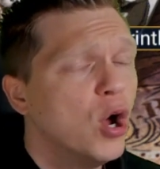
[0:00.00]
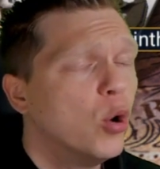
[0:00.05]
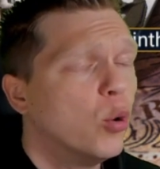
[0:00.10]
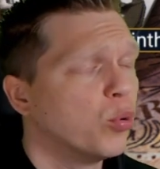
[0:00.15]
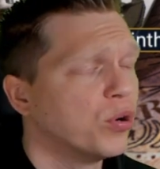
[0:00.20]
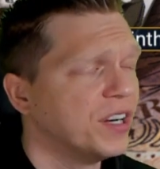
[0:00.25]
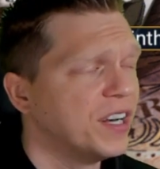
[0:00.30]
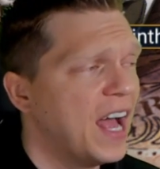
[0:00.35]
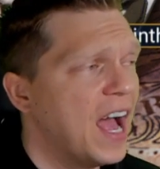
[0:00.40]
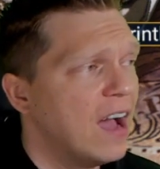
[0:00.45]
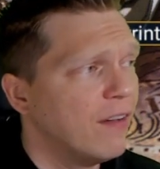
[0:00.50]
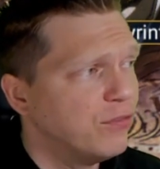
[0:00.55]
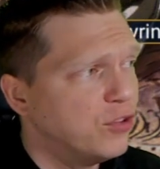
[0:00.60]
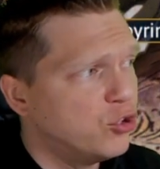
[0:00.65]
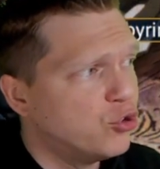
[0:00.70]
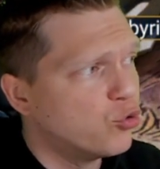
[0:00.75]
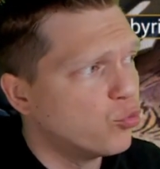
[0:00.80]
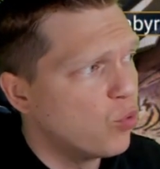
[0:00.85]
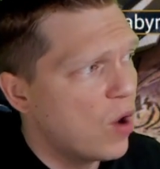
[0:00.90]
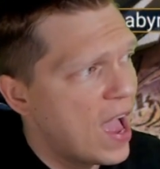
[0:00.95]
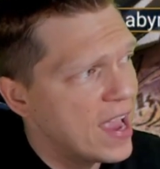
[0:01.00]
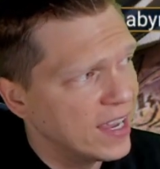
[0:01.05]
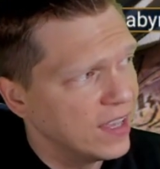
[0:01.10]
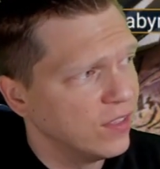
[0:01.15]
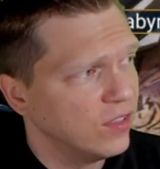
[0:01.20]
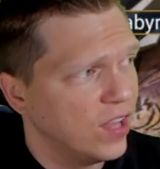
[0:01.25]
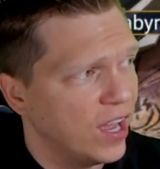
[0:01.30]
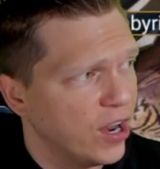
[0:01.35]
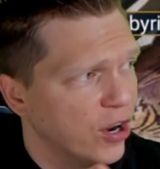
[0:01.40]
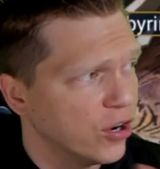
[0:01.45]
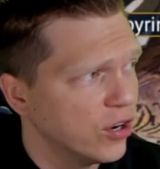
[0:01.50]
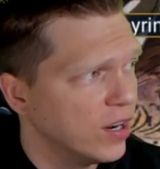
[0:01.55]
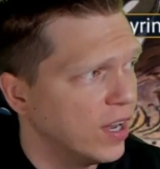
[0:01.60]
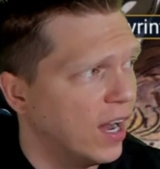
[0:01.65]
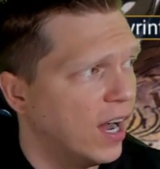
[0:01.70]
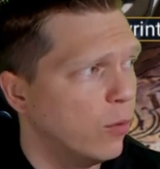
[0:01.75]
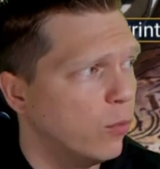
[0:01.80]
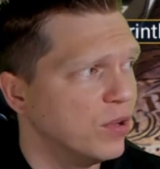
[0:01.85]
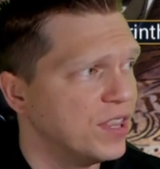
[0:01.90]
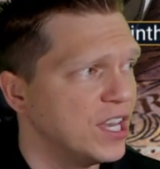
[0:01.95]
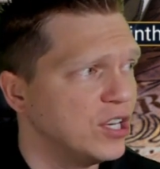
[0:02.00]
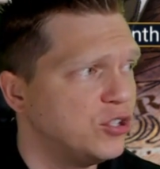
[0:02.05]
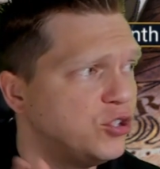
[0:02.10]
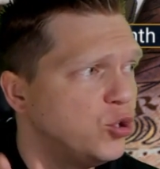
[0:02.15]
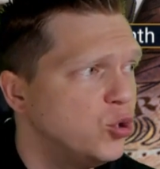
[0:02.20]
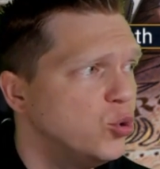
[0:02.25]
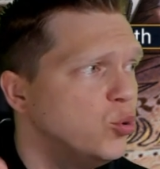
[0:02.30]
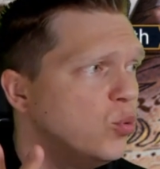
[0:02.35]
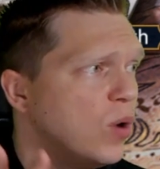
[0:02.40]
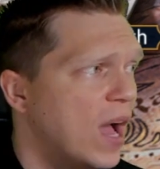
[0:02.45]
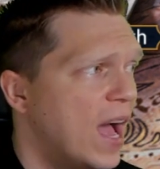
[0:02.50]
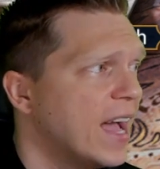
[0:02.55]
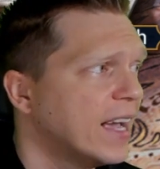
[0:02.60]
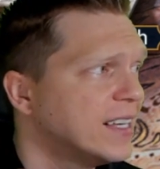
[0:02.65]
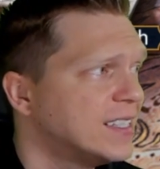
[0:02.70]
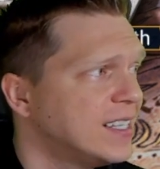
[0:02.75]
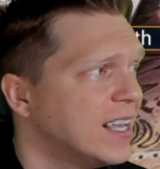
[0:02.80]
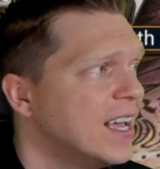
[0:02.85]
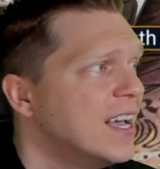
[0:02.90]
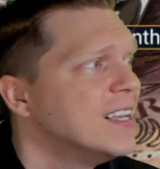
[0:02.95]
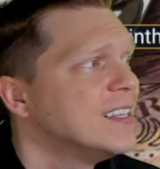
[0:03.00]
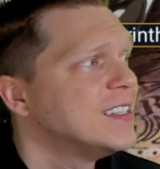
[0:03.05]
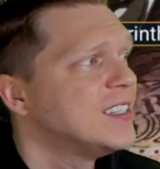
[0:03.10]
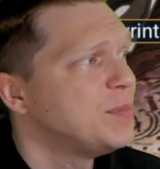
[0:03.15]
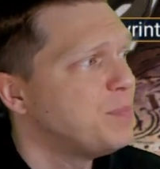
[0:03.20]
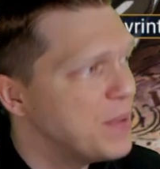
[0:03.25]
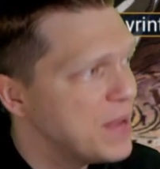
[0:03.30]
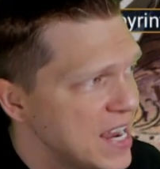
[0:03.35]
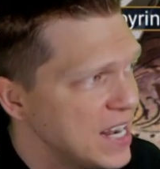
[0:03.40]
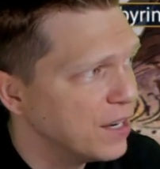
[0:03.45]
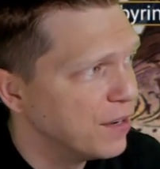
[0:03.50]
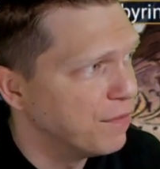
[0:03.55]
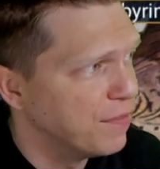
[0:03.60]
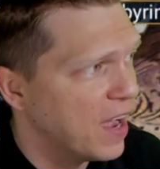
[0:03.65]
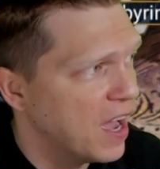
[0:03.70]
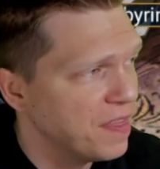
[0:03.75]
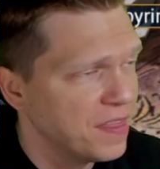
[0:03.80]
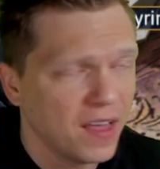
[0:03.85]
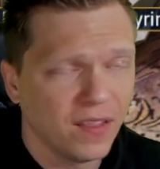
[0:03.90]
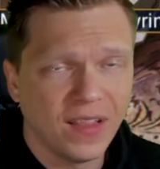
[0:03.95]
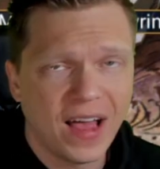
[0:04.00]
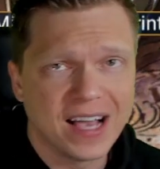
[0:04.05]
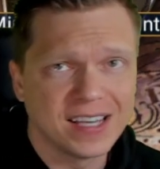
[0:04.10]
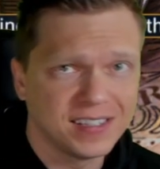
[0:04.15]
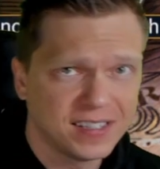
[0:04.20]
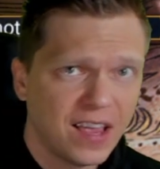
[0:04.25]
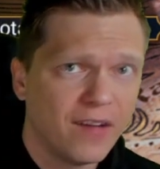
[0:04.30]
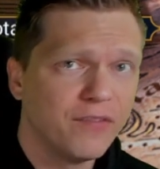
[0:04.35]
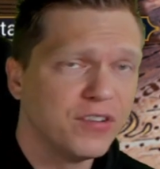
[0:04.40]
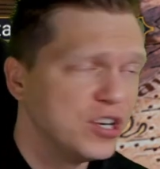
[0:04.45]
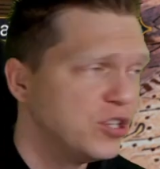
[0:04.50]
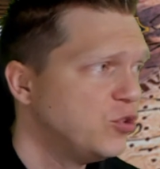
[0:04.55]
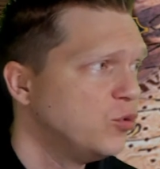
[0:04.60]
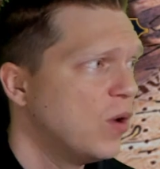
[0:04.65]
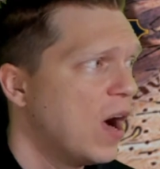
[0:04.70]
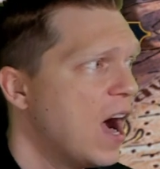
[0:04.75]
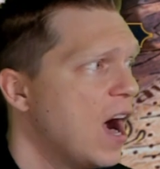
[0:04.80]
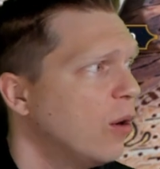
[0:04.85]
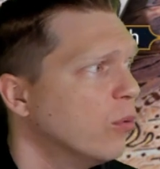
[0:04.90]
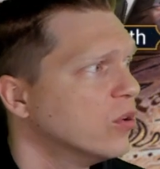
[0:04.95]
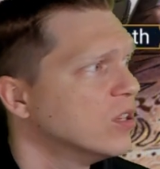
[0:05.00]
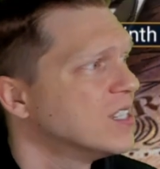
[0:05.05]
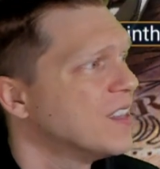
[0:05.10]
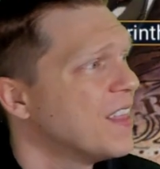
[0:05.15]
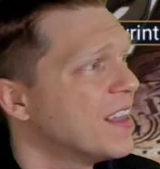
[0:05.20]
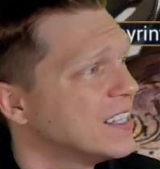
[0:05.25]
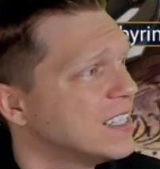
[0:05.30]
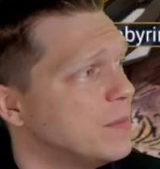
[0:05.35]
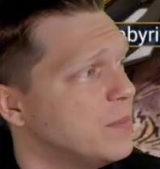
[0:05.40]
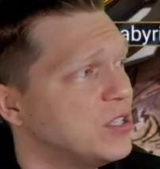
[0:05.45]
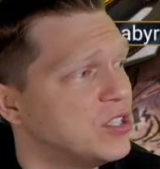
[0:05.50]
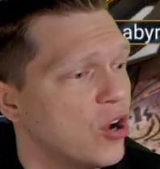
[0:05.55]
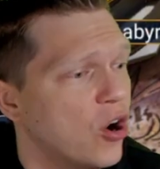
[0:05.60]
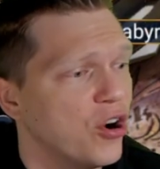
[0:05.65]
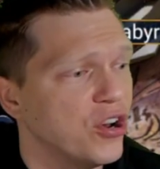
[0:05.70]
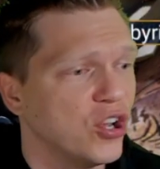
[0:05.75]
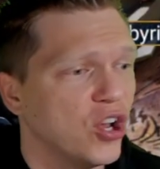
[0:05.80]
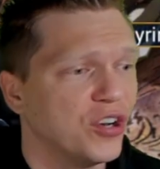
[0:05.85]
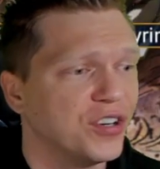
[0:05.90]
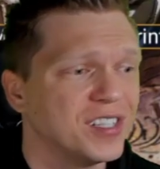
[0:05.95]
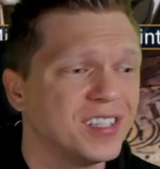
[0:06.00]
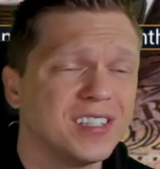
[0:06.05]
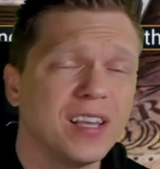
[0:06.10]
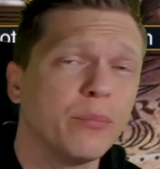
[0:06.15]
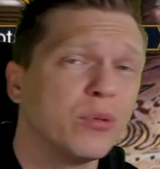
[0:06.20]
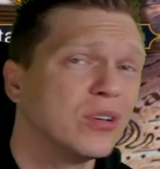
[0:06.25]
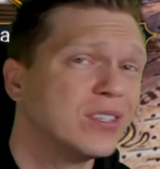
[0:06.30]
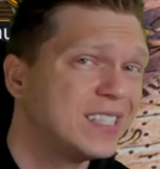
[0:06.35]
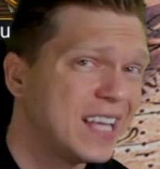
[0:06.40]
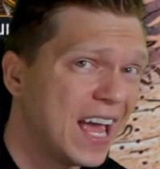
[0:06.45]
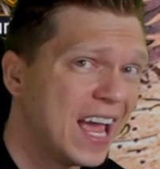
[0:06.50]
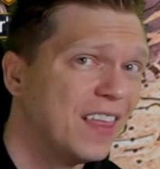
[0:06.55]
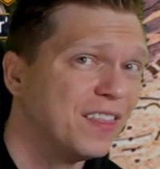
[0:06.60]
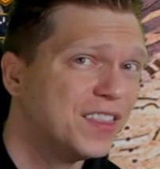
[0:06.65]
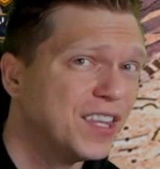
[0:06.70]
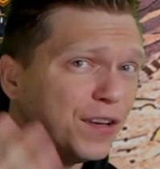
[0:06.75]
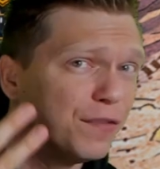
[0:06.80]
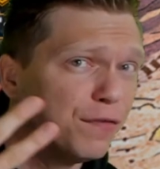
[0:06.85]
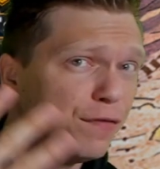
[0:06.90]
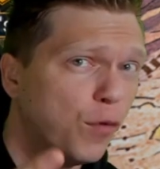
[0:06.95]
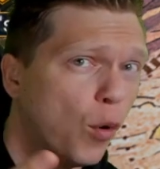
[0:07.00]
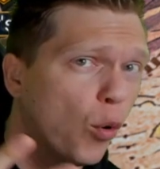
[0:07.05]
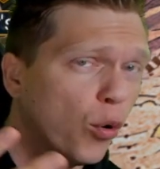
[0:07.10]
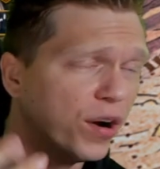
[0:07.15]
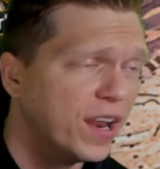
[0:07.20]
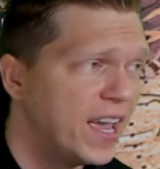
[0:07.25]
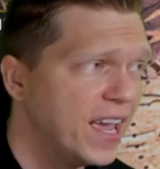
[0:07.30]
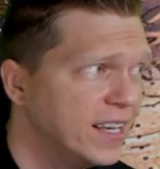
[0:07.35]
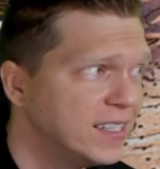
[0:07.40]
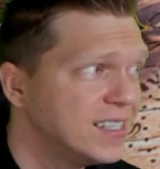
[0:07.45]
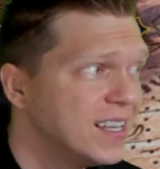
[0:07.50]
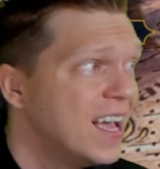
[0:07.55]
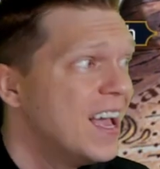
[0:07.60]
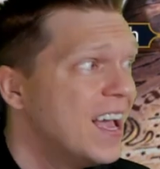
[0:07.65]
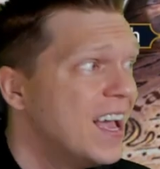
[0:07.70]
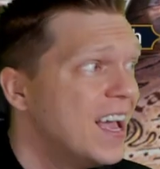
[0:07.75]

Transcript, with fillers: We're going to have the Dragon Lair uh, with a 2X Speed event that lasts 72 hours, and that is going to be starting on December 10th in four days.